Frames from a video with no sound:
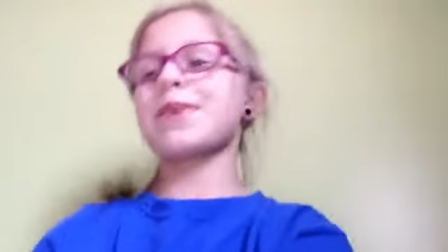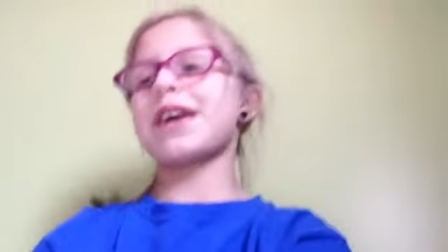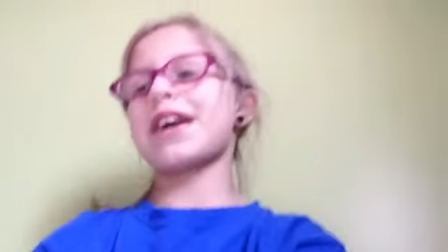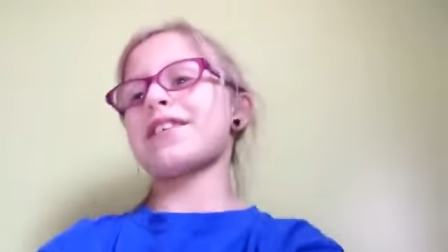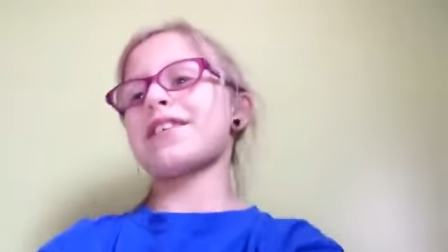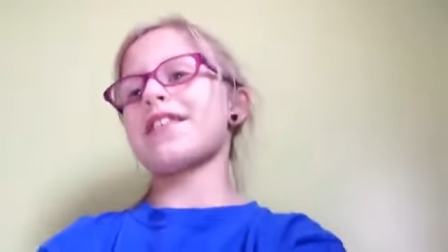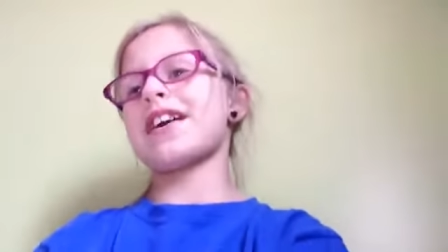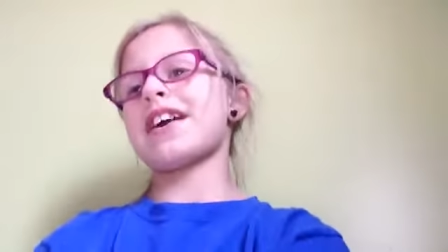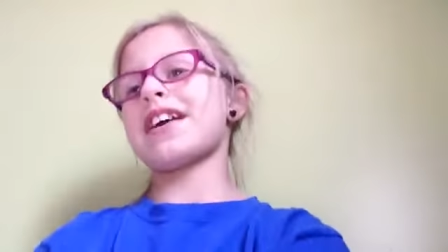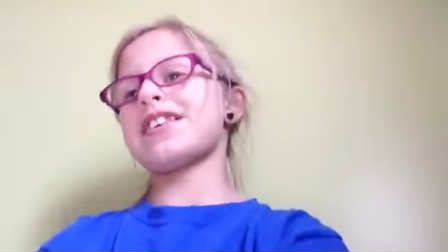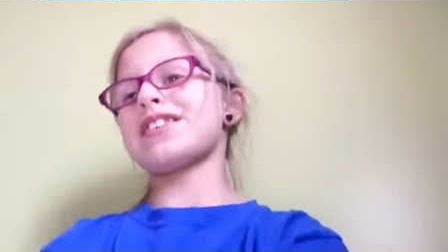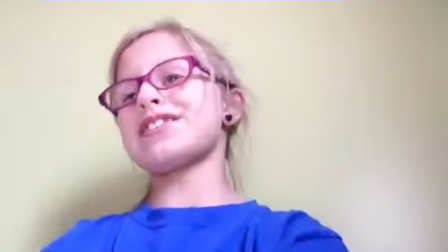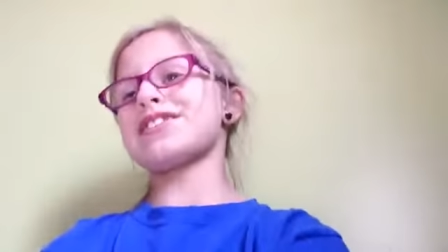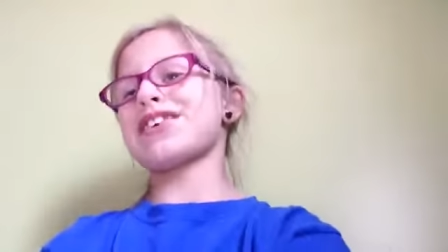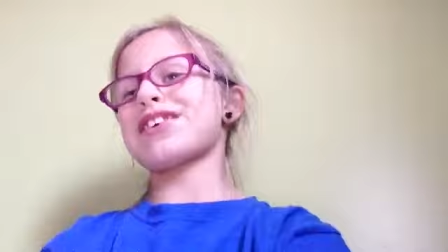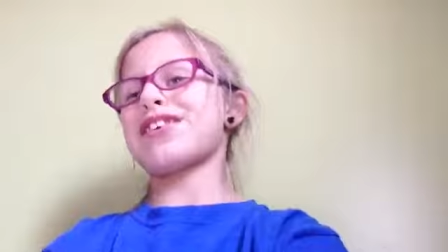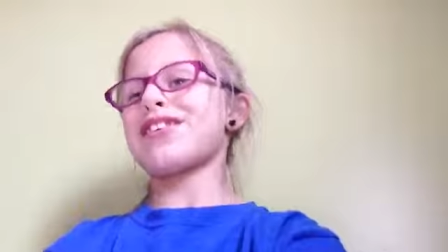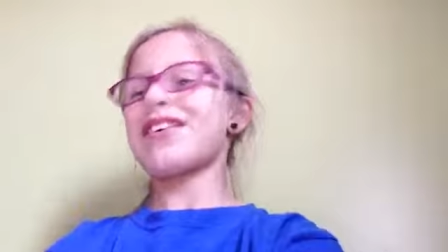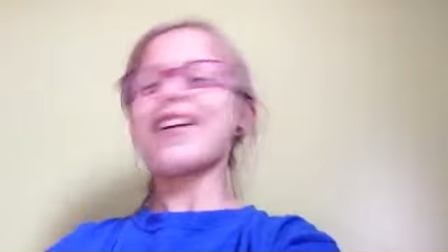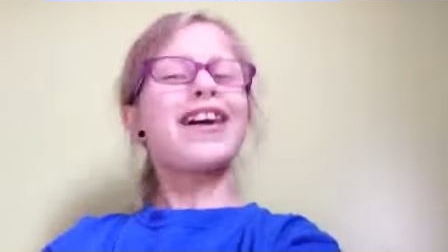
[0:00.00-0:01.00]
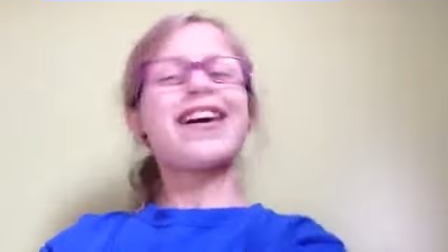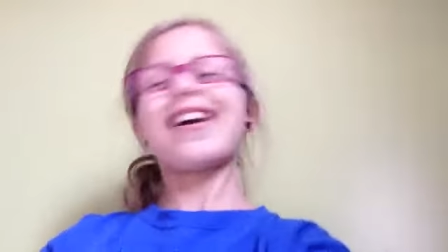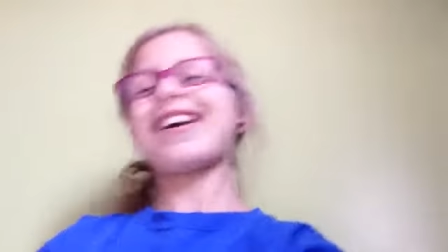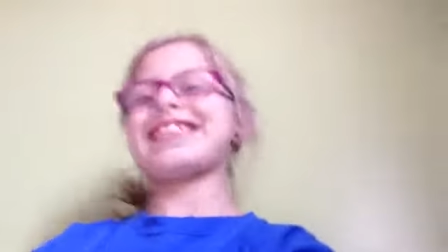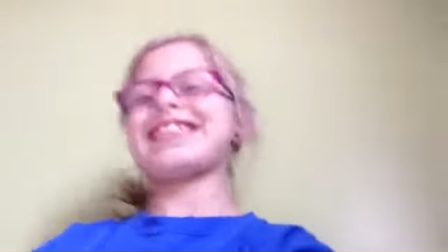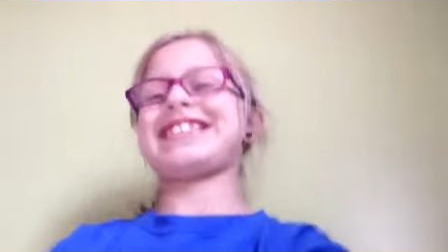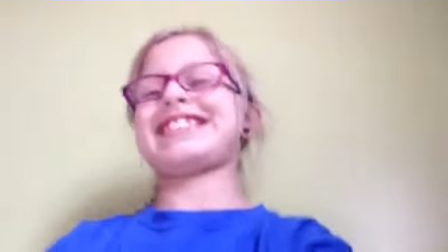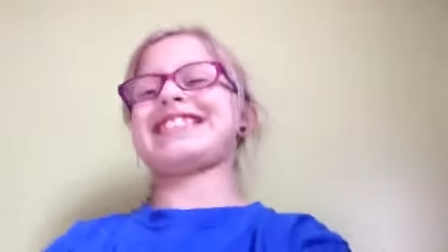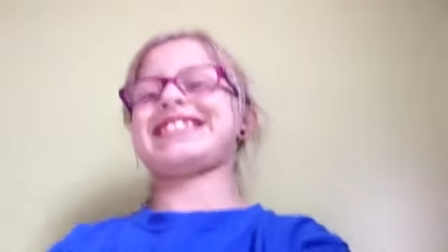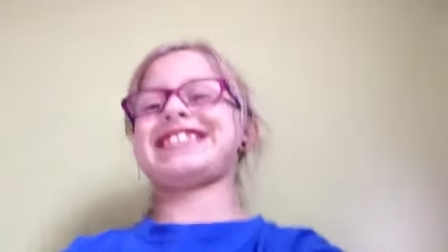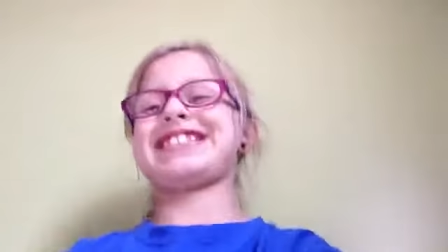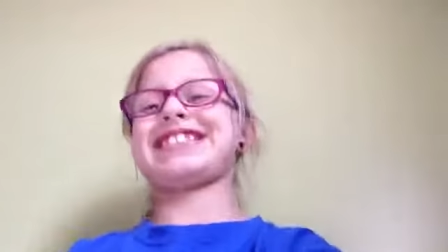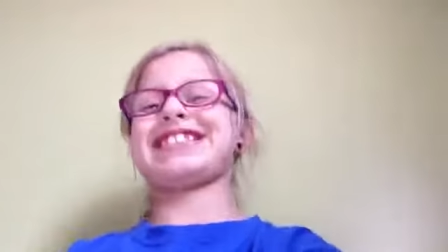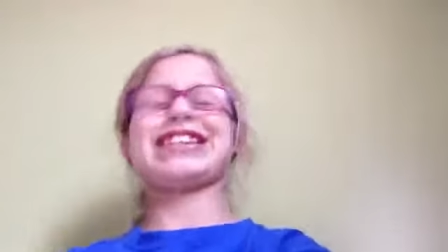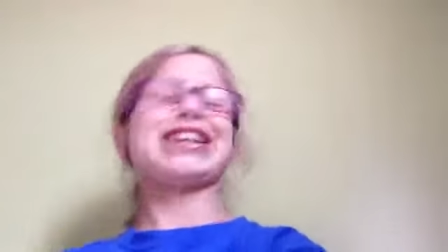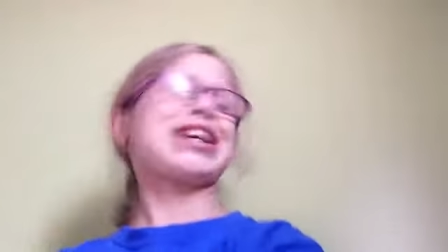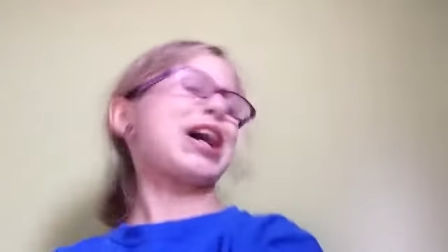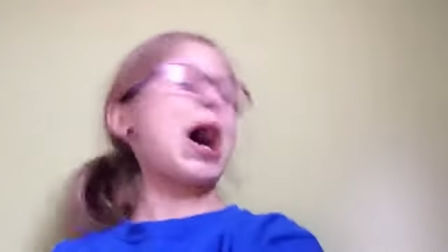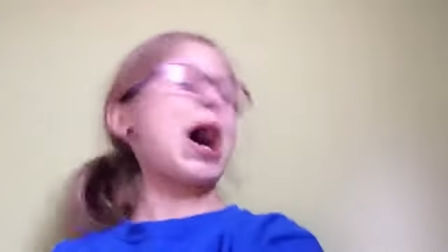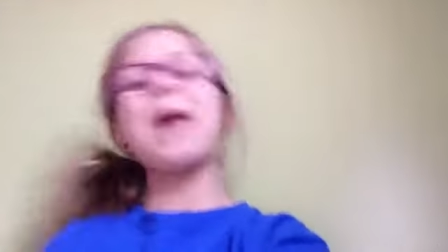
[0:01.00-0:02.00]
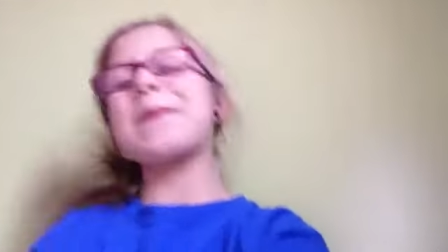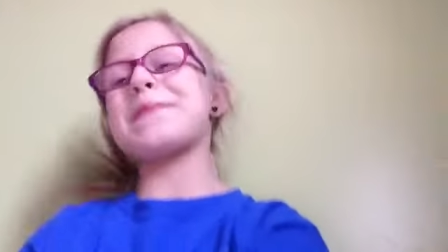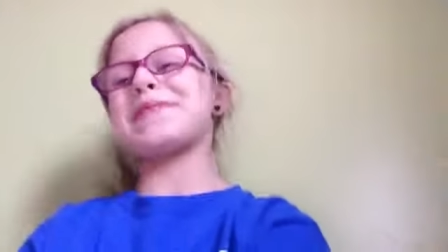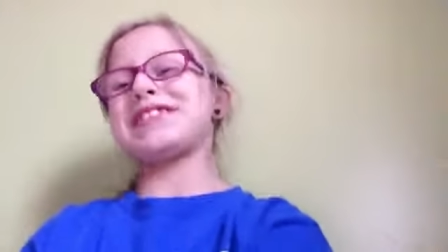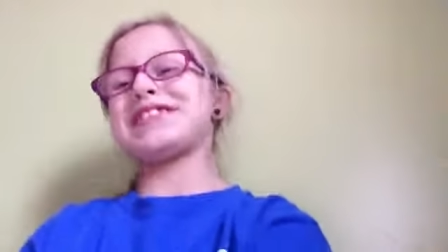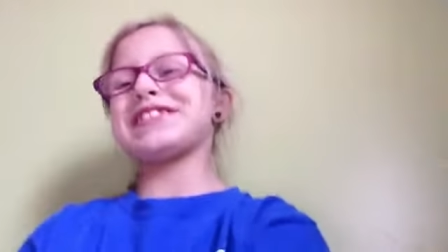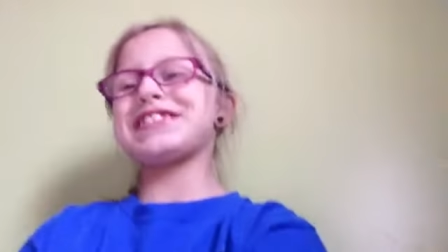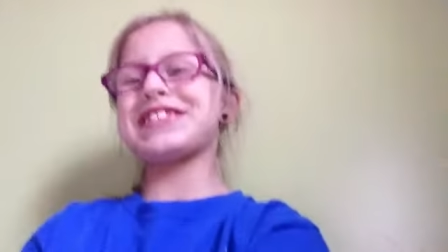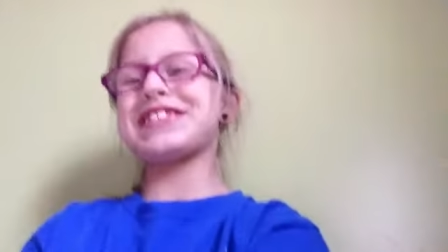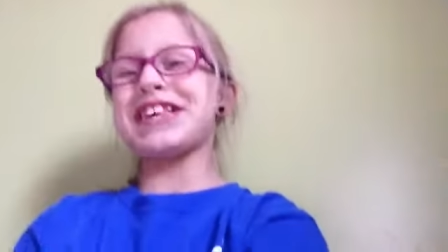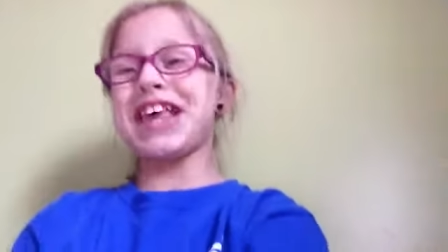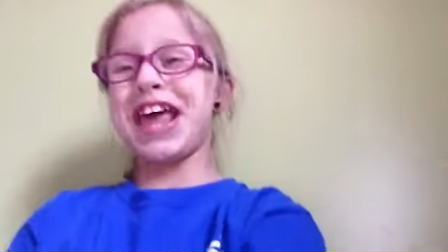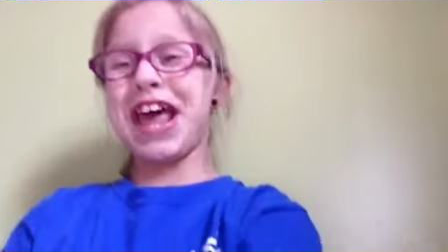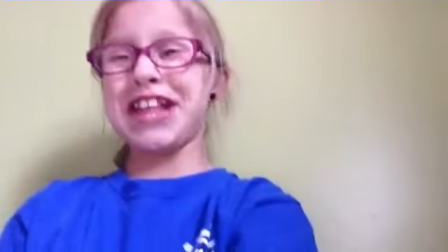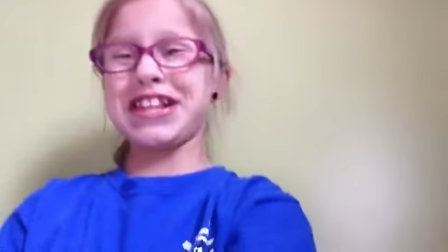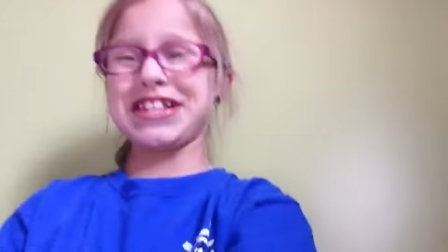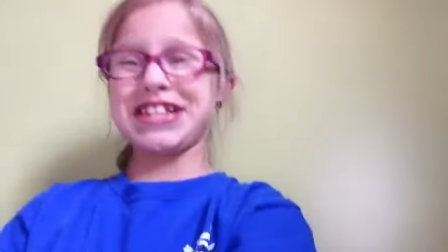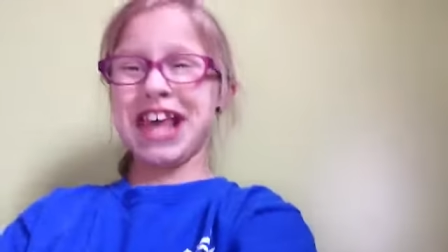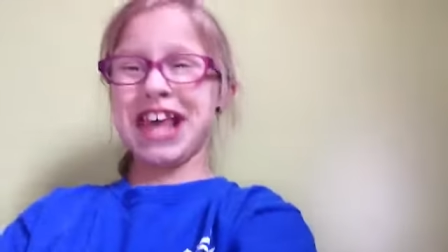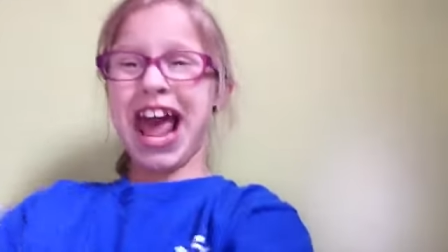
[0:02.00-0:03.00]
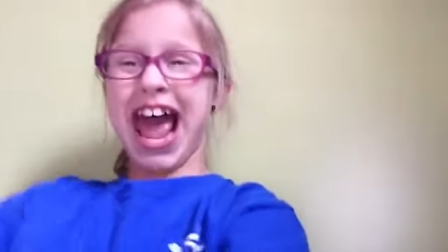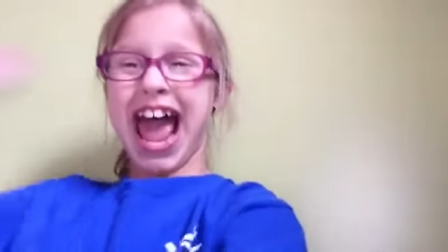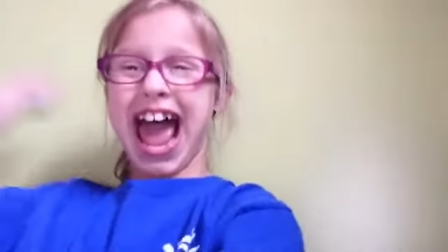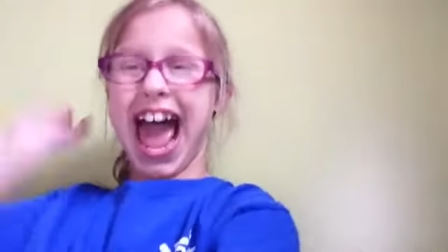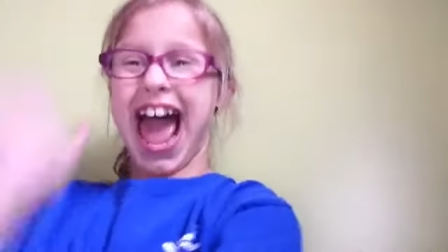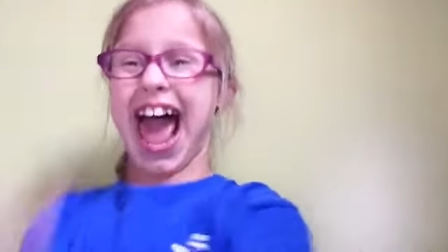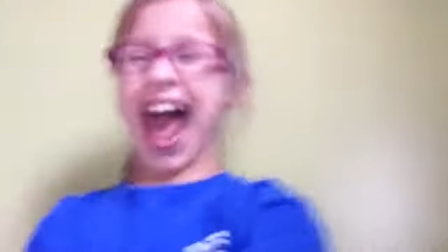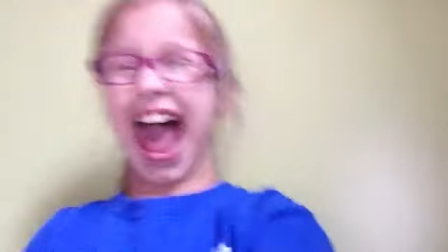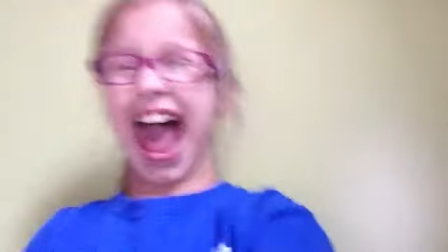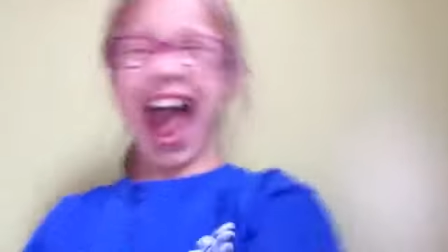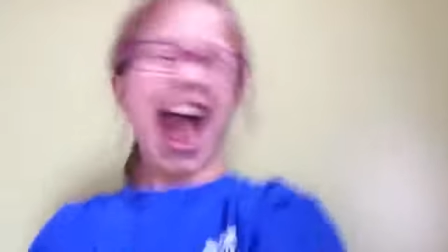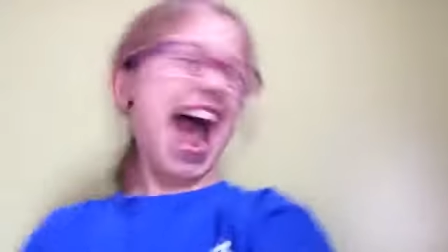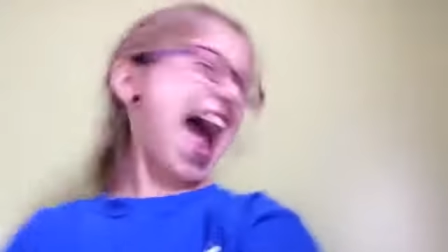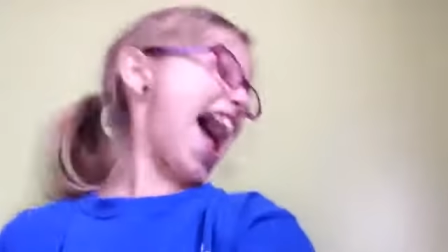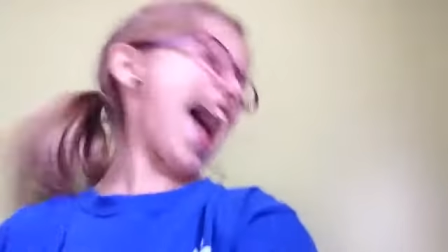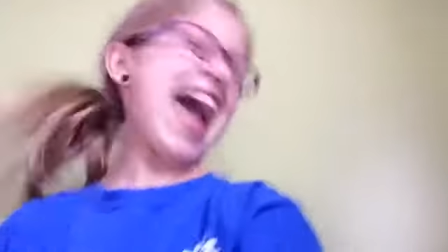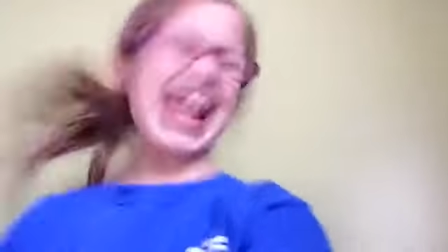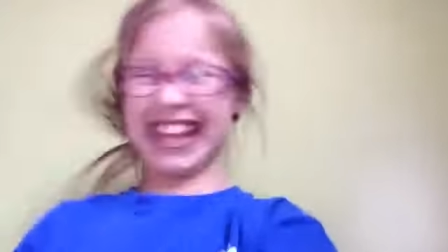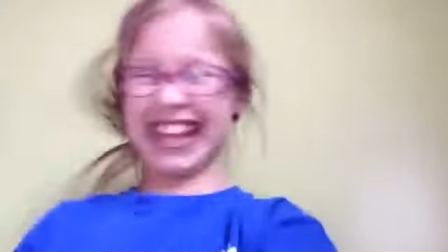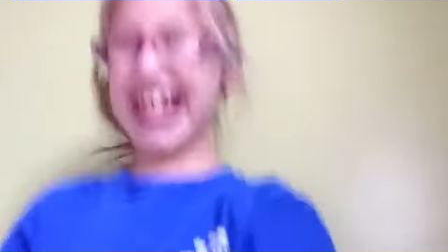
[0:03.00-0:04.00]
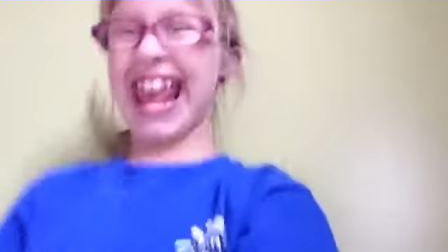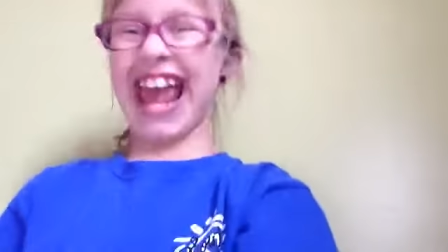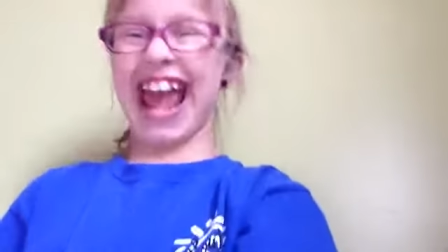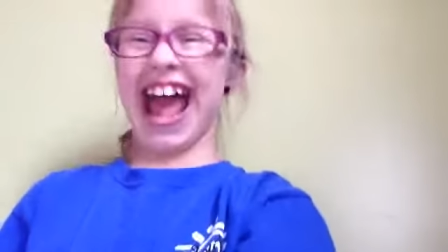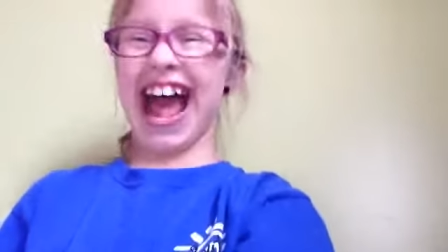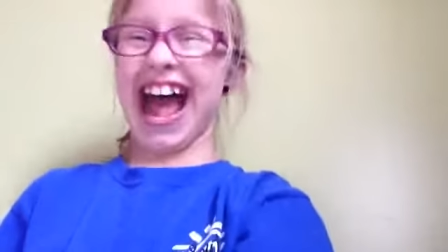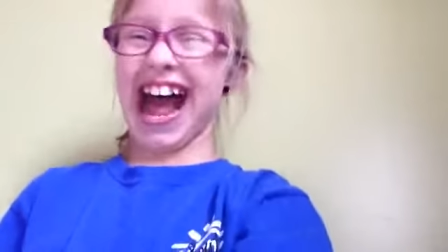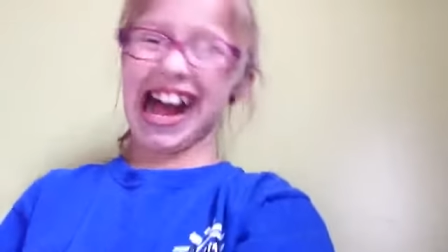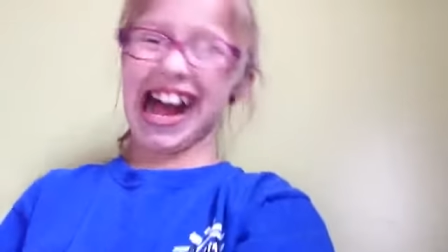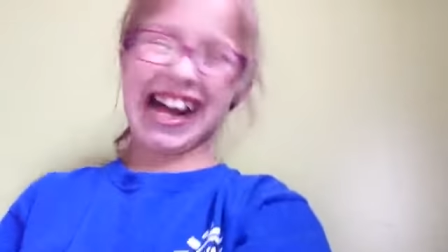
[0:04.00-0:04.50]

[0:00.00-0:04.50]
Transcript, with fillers: break, right? So common sense. Yeah